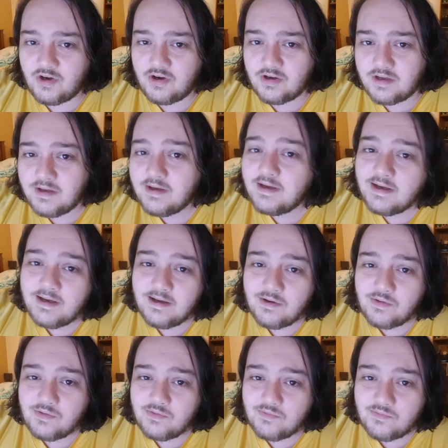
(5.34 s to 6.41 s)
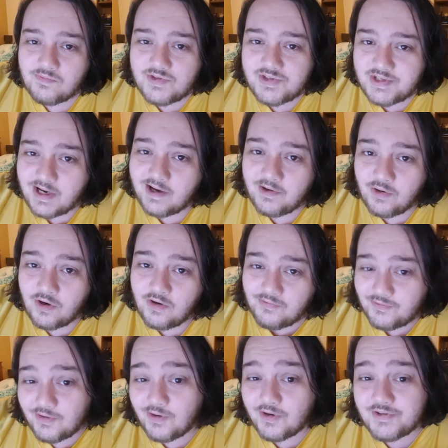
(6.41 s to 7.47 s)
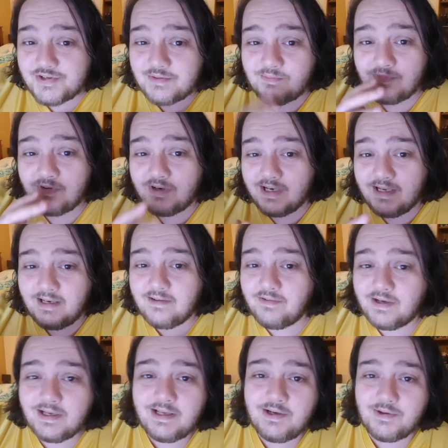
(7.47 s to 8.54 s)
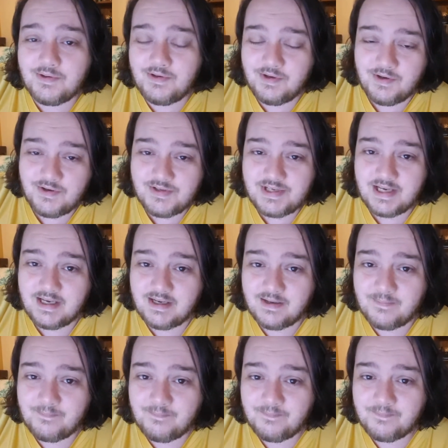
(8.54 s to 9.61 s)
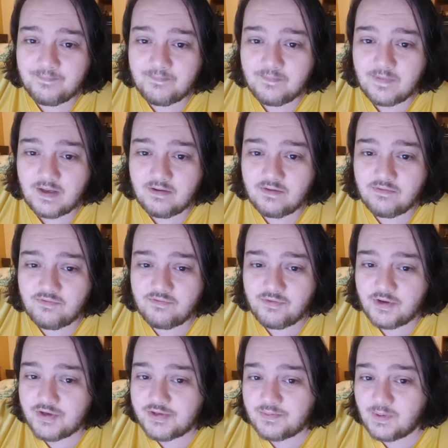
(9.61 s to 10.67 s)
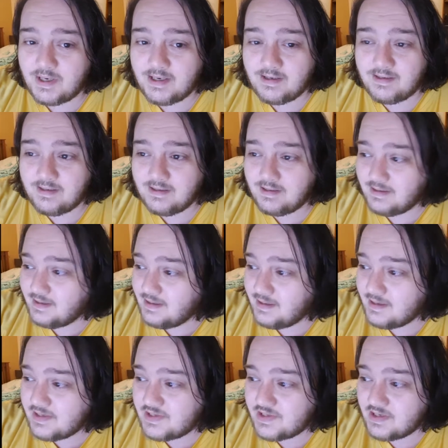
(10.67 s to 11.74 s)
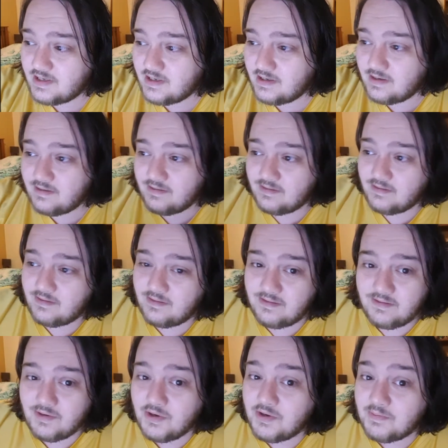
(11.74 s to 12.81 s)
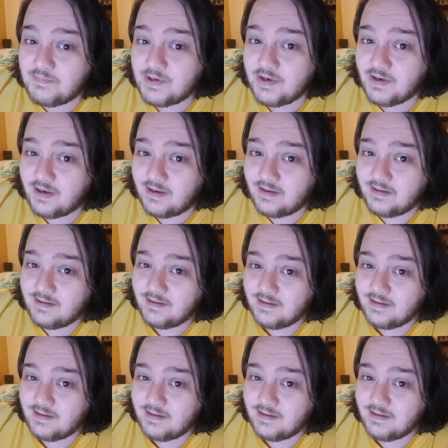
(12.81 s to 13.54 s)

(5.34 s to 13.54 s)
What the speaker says: Vlog. Starting off, got some really good news here. First one is the new computer.